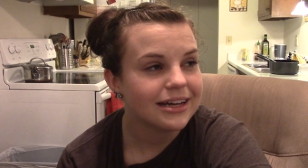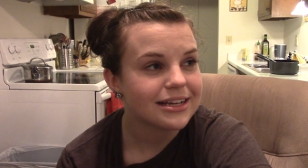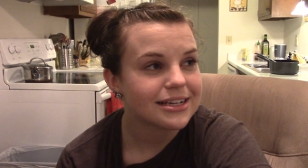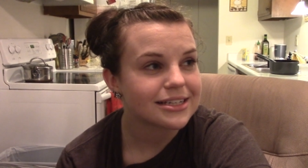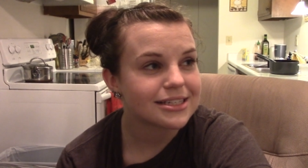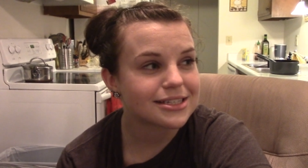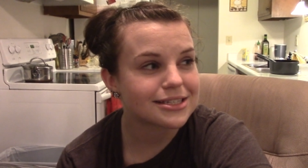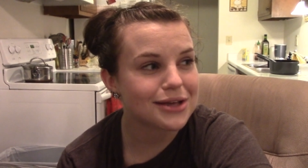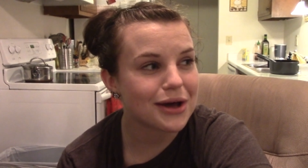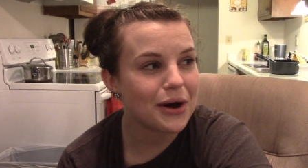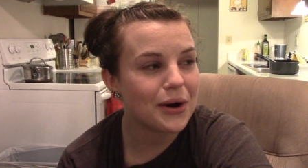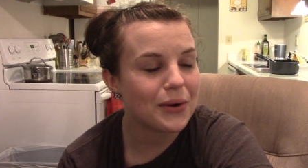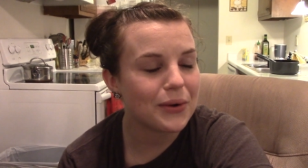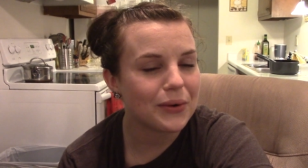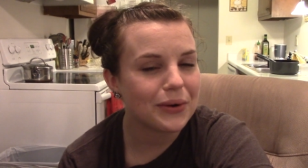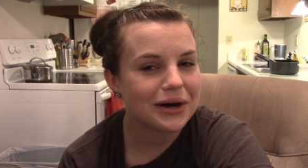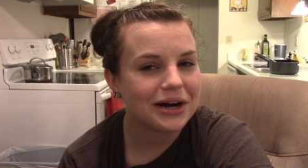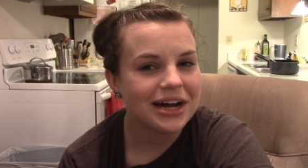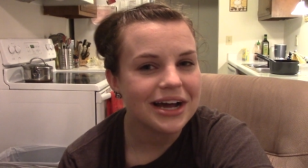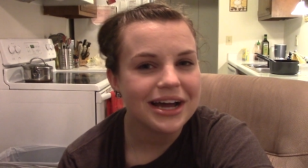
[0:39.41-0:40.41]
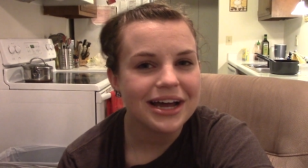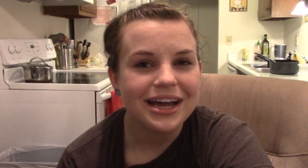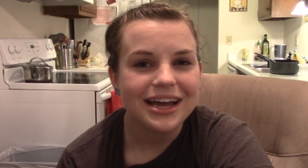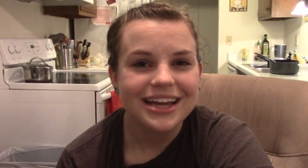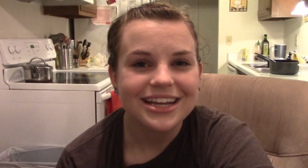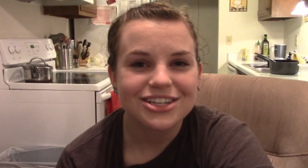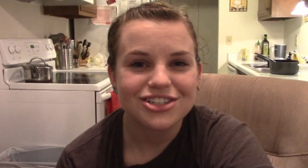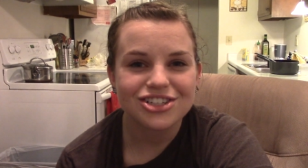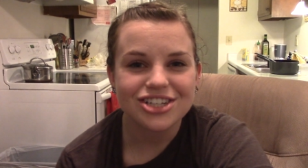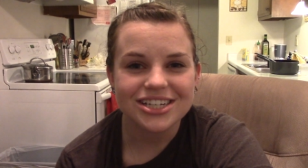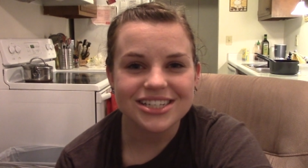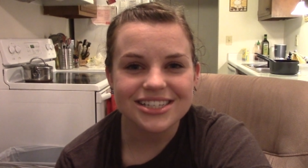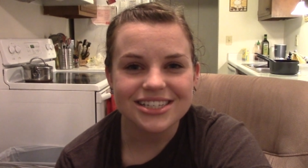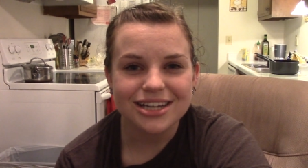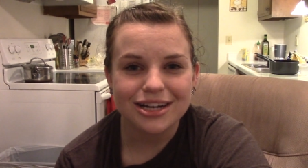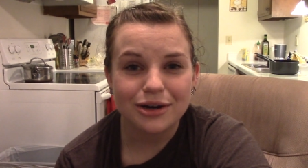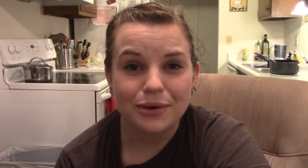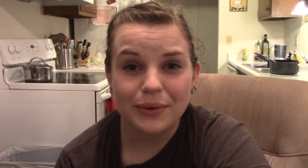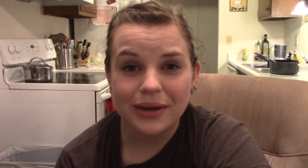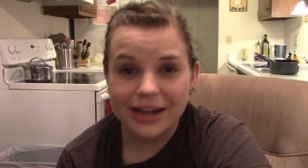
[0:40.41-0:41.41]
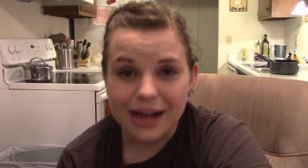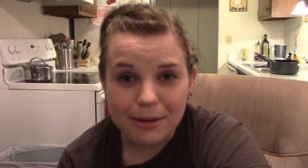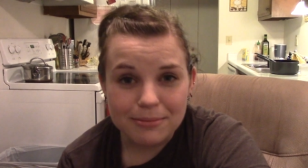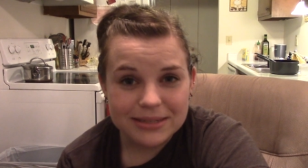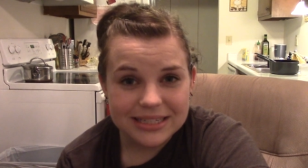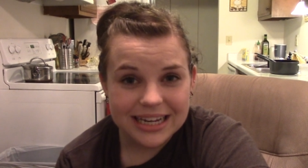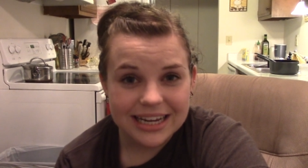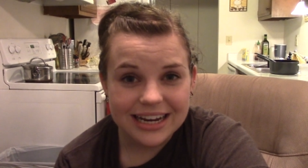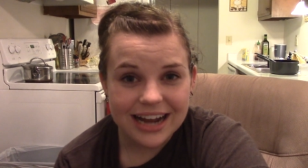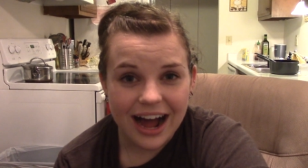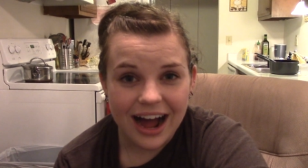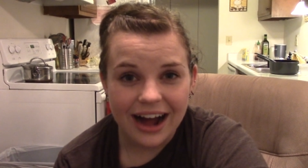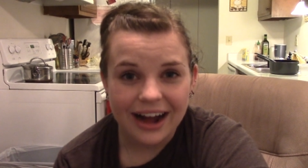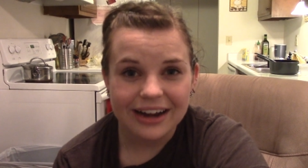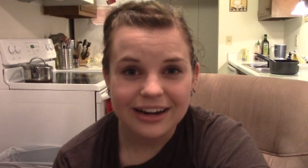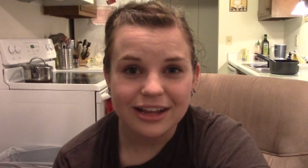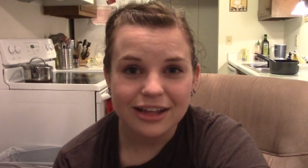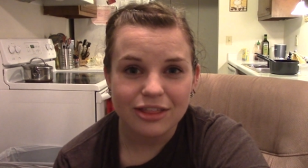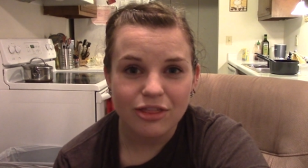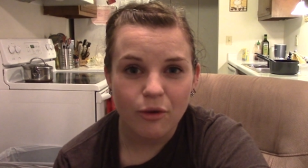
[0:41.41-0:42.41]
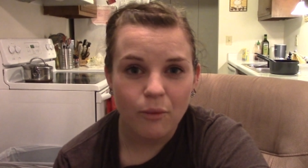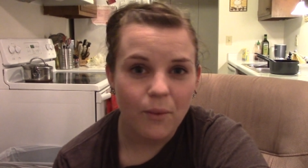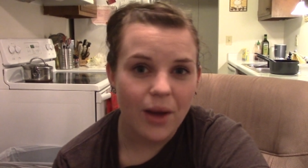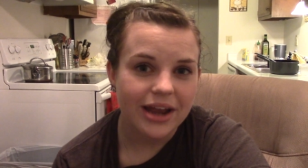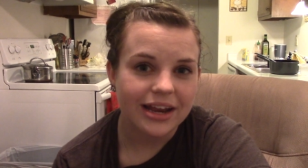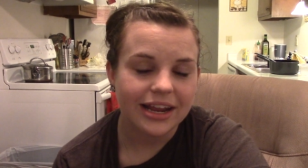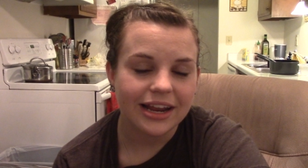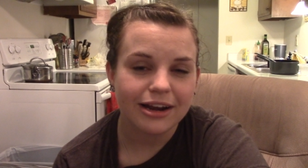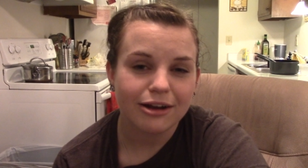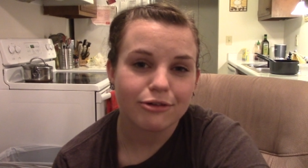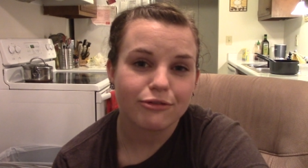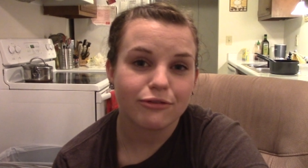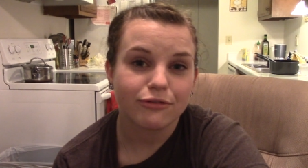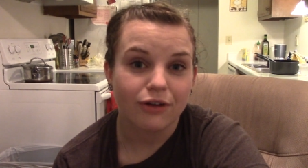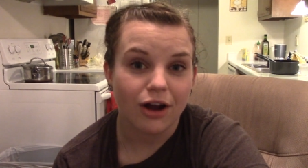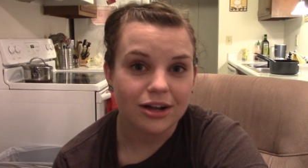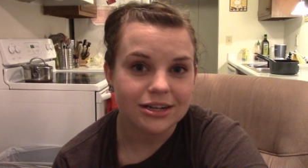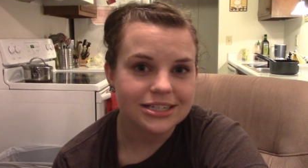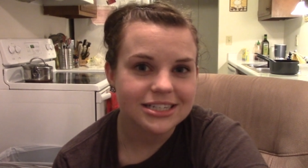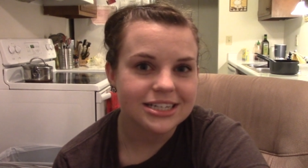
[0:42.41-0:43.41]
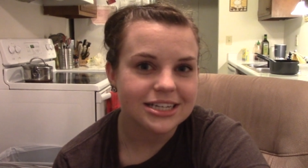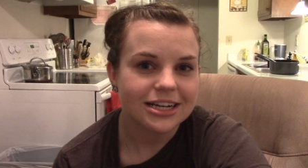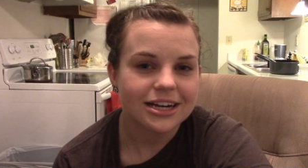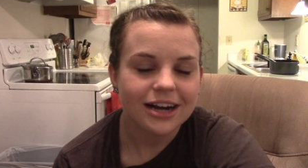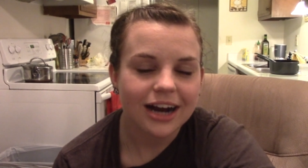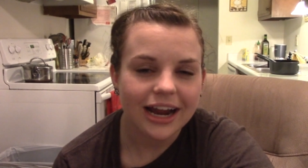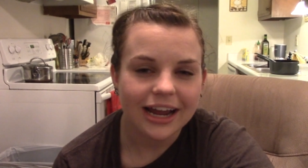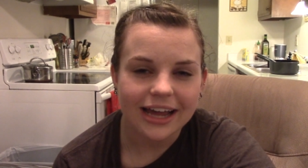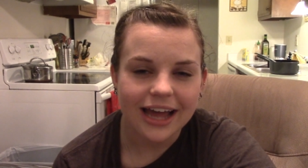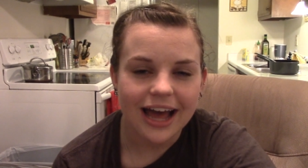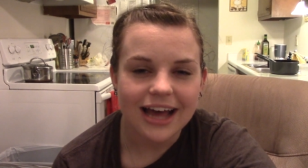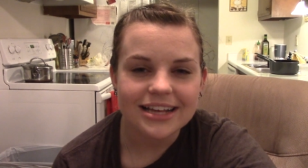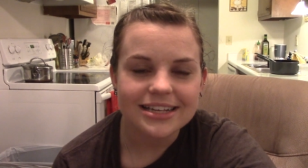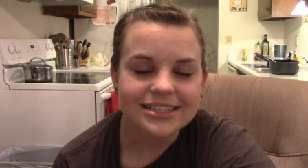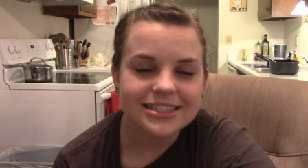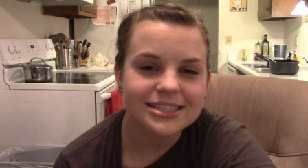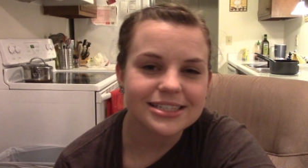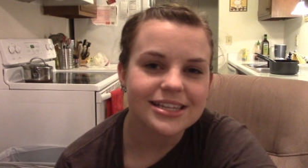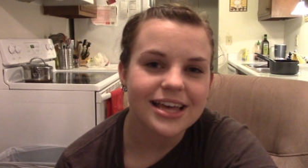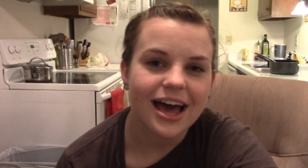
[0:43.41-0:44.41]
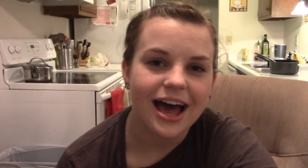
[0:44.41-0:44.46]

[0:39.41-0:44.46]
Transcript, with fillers: so just a quick update on the wedding front here, I guess.